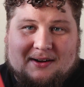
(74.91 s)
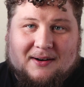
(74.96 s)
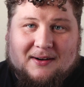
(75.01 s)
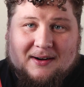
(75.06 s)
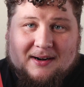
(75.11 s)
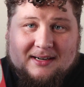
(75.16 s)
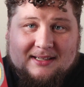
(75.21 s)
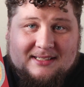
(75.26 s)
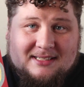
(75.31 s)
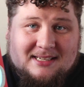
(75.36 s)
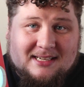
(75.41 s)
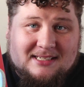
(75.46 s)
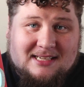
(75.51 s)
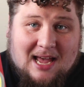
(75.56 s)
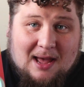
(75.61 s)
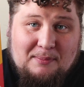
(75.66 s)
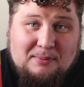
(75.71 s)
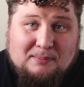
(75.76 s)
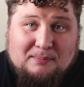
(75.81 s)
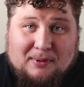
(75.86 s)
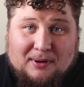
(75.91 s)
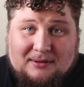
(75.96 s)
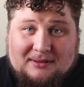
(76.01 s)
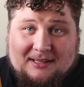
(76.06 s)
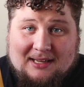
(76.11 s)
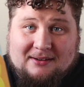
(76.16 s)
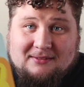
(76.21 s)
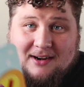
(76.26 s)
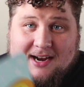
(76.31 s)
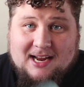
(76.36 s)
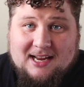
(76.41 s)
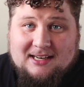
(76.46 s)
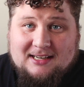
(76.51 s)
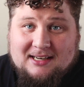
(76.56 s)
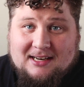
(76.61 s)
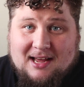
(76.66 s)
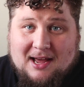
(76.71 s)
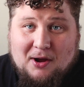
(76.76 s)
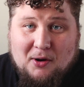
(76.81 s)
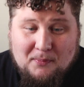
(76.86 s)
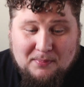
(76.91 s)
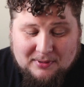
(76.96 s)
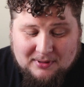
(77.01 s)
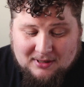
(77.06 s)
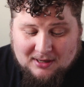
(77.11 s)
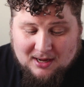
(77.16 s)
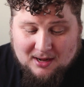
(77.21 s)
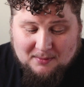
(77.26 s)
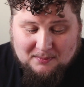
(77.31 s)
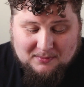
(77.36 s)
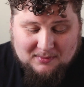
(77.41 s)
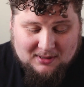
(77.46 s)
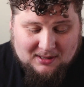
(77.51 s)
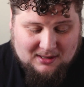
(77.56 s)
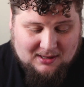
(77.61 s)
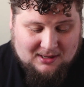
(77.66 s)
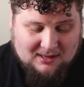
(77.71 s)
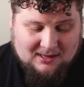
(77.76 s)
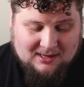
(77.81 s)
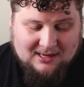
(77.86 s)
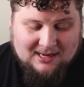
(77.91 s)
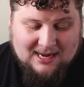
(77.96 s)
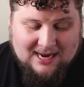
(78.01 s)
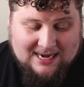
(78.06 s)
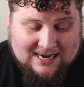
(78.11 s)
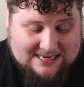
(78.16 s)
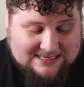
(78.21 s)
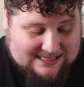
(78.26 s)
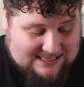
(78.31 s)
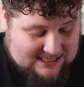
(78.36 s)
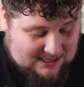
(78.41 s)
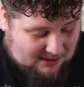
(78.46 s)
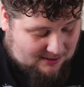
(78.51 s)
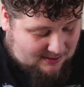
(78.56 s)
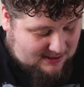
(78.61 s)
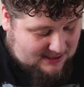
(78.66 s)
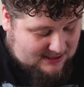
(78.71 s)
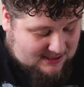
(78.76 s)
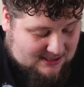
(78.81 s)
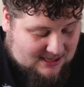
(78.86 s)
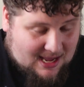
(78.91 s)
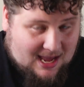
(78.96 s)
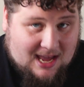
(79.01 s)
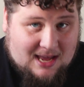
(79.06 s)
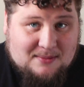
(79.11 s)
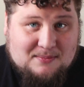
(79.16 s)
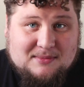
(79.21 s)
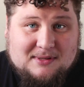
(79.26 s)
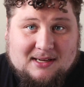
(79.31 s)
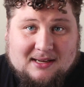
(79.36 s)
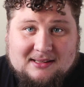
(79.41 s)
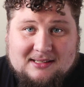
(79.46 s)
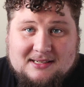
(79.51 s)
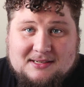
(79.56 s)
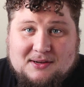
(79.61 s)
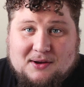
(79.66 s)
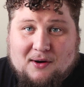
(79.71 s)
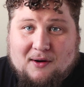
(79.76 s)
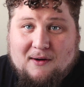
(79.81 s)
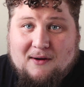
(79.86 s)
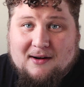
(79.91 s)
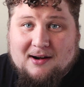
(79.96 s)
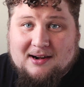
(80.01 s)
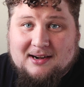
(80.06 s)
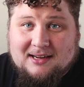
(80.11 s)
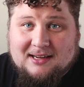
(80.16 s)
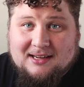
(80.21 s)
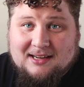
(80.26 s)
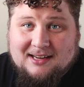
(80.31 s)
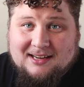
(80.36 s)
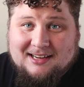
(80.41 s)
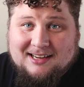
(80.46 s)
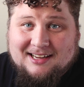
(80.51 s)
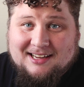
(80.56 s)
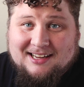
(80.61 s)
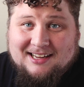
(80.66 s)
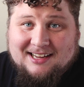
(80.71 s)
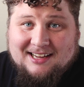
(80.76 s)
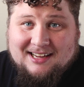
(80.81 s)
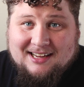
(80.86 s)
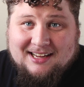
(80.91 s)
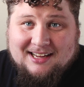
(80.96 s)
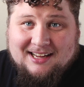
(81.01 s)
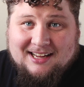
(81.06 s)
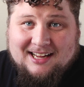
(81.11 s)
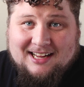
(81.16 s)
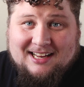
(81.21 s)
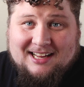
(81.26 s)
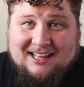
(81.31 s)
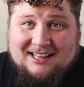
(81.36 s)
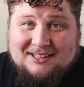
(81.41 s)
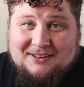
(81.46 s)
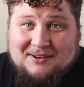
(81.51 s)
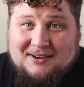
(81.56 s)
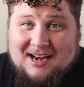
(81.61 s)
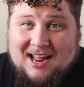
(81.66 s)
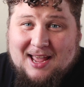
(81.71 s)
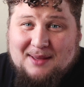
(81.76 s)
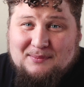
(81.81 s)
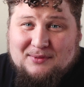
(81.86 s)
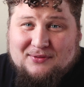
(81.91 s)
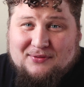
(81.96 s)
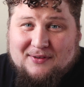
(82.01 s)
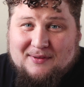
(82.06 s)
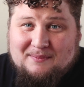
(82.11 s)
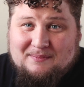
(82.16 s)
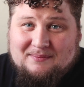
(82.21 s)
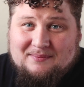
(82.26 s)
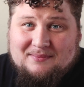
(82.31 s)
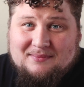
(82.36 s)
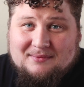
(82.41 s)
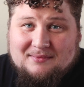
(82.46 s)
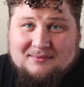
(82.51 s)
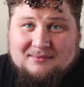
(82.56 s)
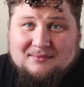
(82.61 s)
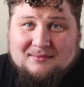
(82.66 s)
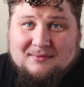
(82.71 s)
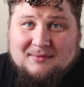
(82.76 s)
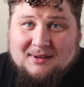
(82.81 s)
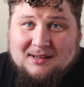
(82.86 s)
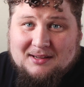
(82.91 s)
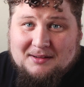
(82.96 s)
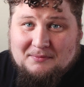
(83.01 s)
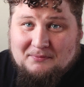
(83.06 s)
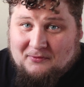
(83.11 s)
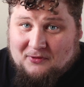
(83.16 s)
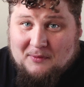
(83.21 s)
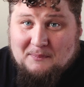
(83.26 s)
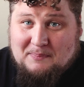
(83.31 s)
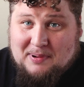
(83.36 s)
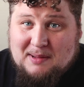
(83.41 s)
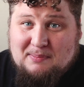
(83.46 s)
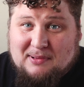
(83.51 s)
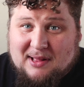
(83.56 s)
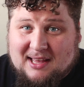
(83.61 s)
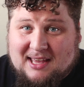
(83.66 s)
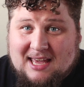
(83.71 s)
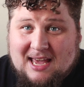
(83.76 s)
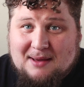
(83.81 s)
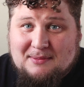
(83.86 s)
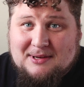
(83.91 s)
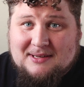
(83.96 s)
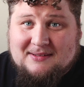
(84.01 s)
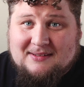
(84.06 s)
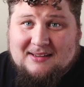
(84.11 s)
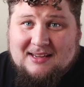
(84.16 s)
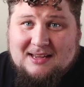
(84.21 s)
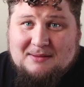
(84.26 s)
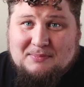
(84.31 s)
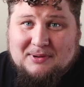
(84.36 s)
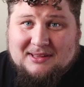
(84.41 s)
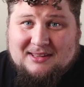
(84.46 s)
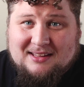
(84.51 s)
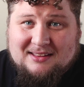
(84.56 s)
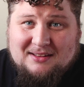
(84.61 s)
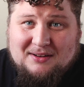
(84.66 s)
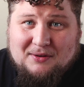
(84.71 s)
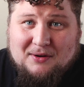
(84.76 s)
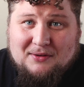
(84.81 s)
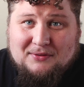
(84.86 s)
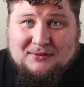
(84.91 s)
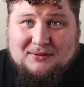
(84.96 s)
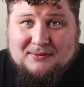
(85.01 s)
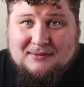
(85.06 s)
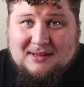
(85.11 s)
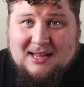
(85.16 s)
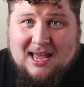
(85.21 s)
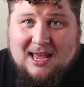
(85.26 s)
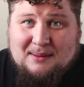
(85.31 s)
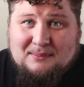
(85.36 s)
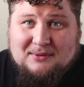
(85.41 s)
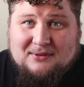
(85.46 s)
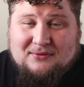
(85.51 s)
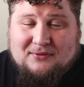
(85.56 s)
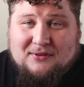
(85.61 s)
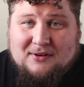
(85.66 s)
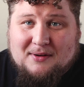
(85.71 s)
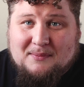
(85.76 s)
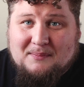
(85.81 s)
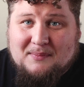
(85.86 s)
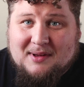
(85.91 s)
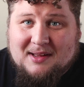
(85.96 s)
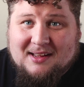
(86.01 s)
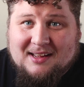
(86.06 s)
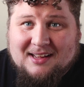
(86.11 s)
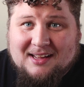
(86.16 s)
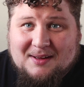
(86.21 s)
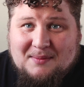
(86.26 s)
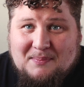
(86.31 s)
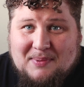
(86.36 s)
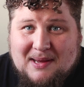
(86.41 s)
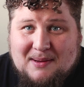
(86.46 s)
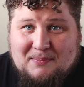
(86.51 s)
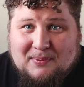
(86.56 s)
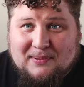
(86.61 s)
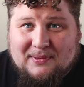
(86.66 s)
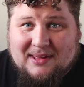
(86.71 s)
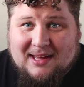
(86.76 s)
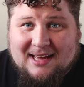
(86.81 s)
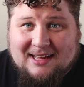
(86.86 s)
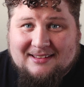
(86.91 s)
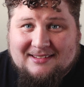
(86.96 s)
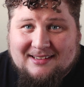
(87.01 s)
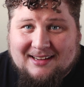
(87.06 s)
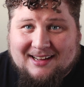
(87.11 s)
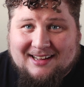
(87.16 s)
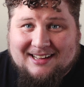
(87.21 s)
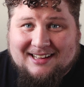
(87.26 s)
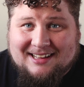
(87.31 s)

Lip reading: card. It says happy birthday, right? And I open it up. And I see all these names on this card. And they're names from people at KBC. But then they're also names from people that